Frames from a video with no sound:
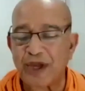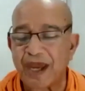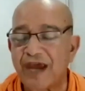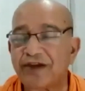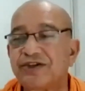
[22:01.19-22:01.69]

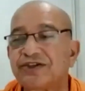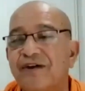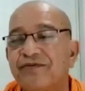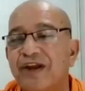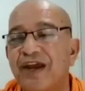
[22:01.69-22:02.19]
ages
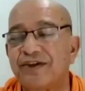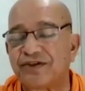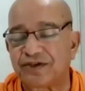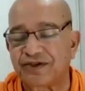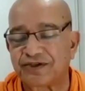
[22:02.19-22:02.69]
after
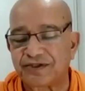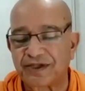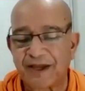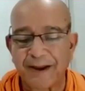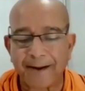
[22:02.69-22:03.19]
ages,